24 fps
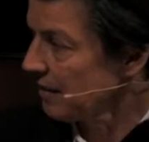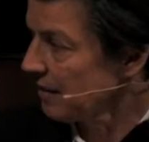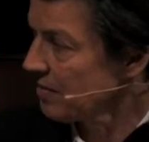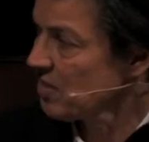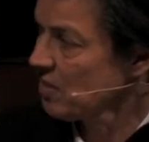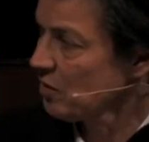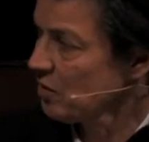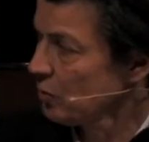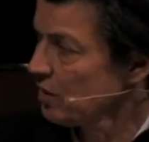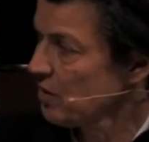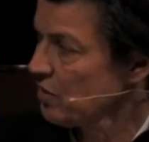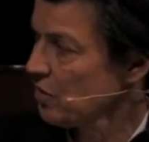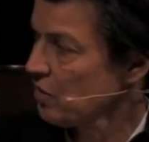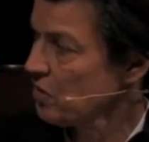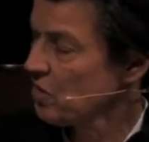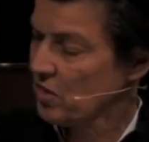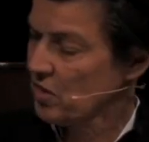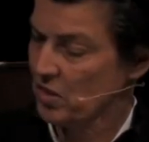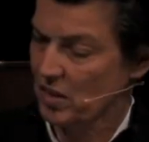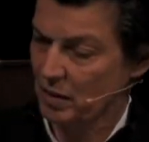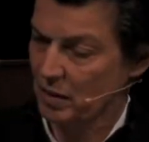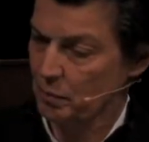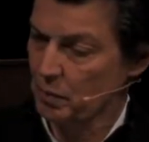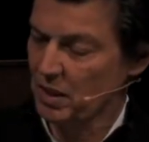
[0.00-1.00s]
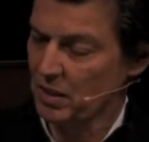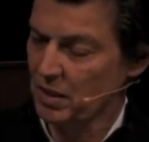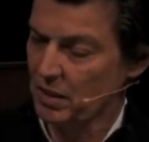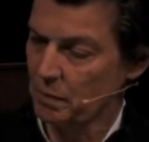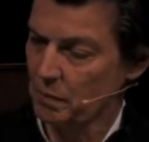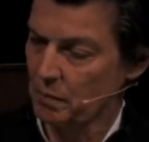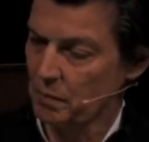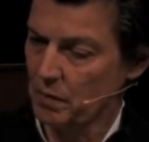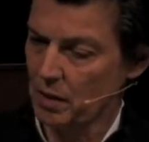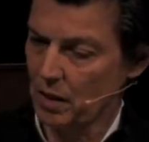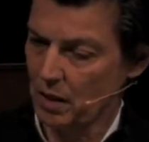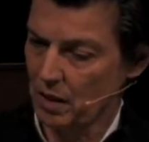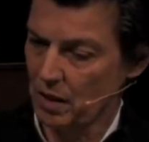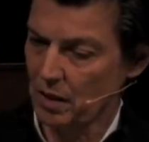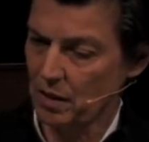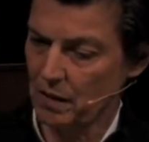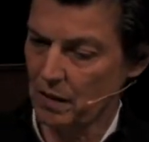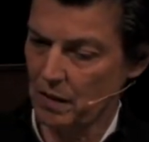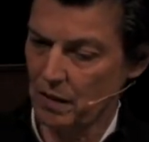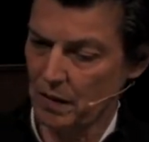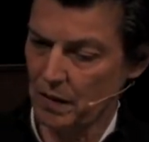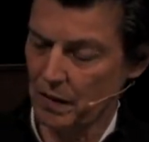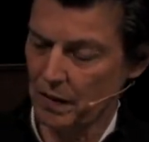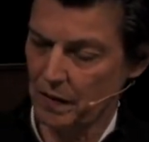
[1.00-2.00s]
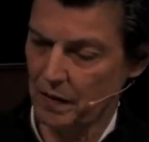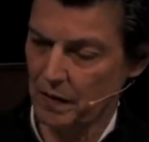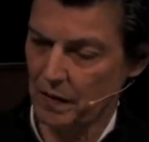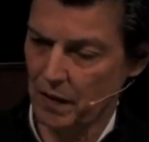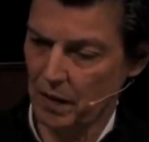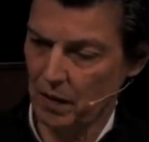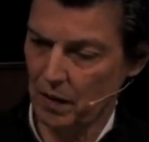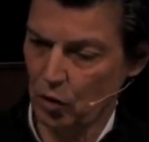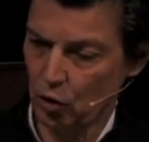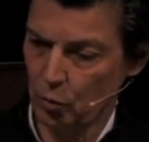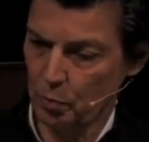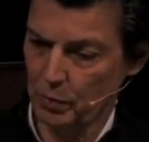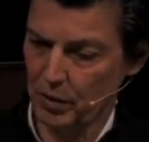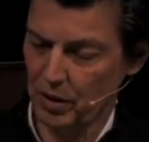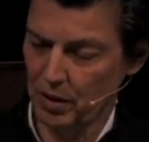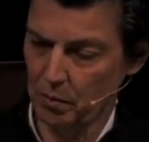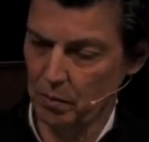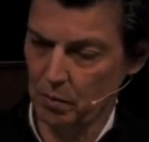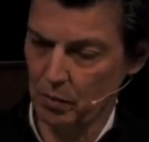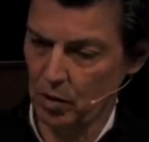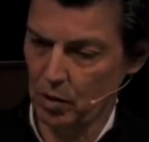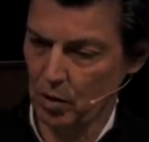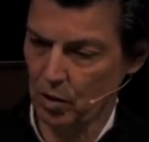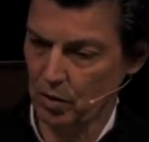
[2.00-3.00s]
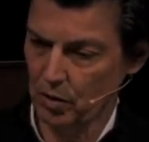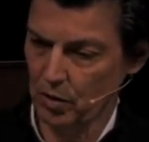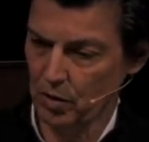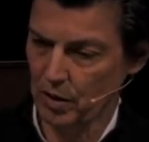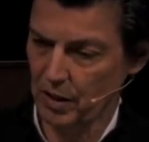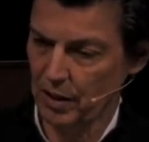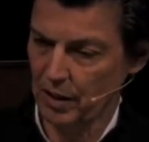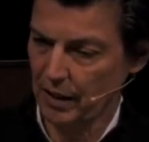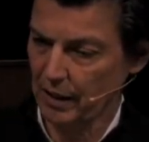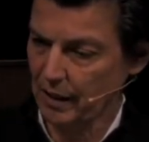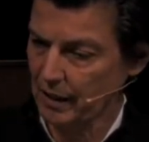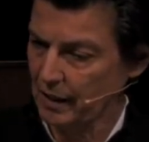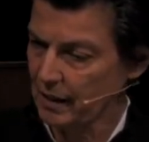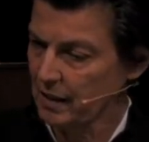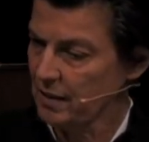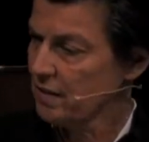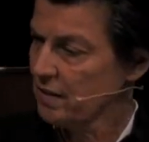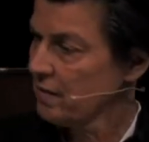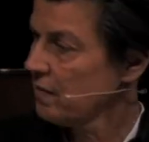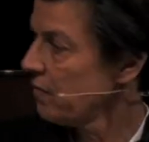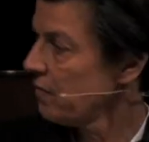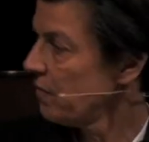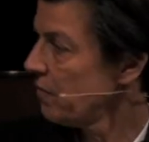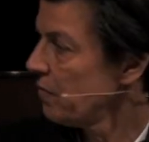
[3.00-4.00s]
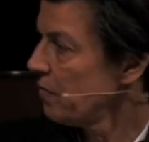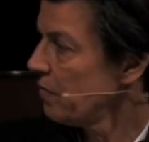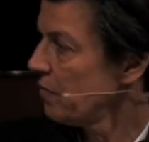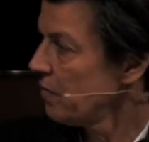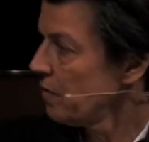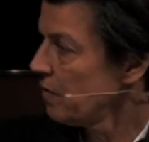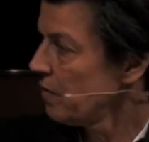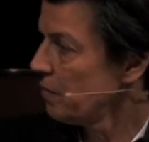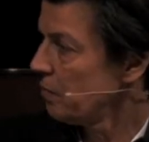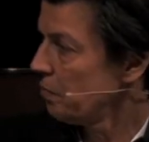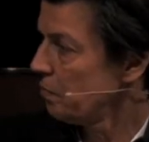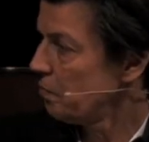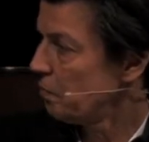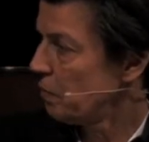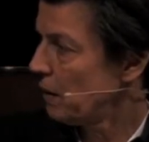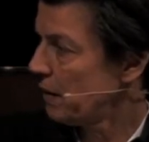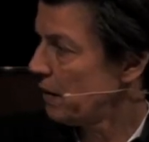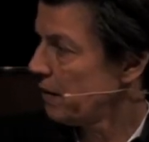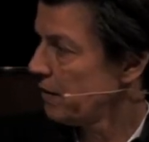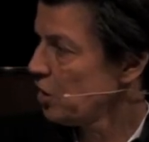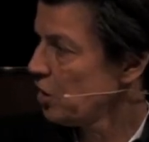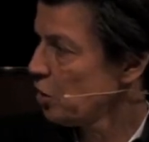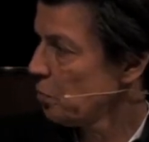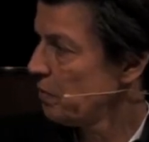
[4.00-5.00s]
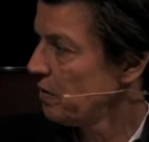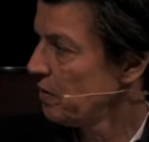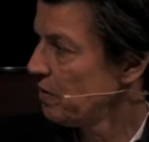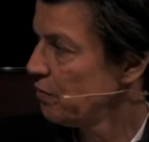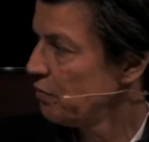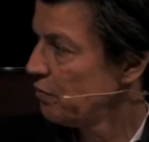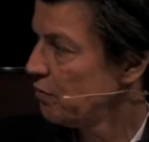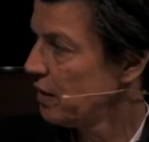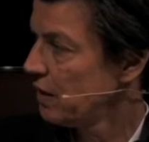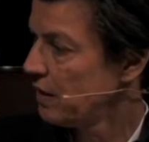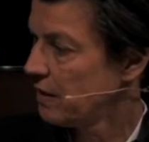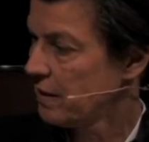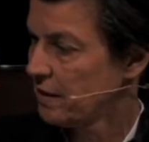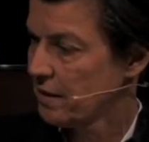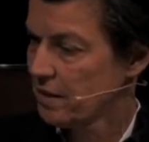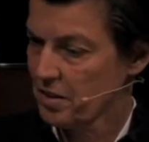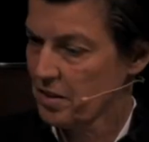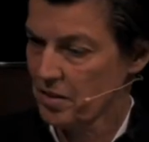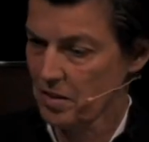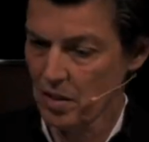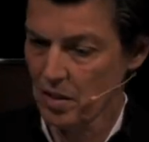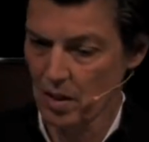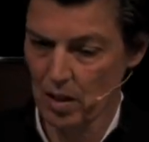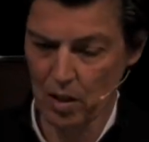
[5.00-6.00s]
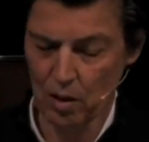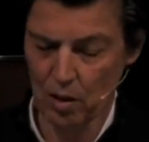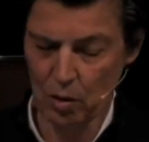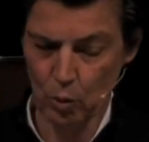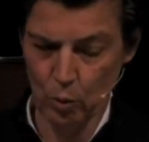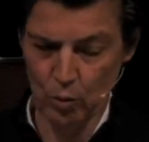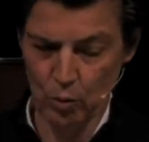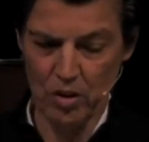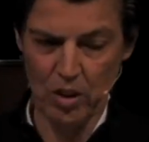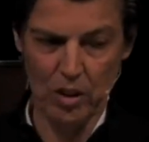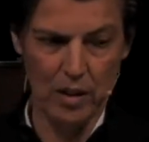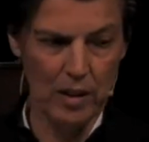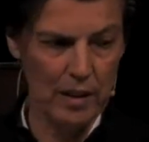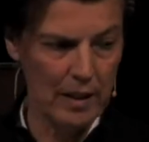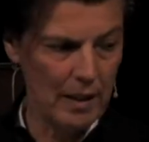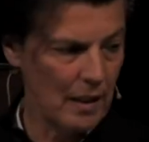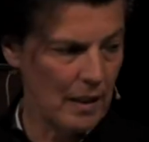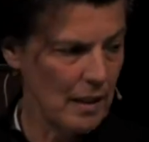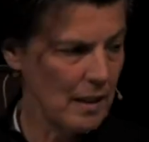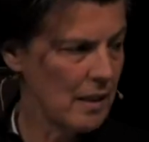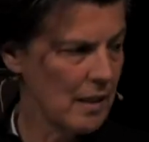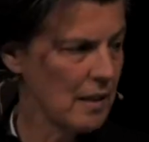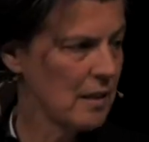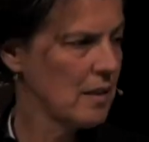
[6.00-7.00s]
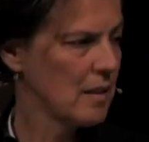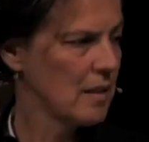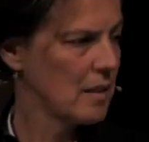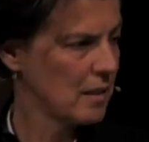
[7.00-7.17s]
if I might add to it, or give a concrete example.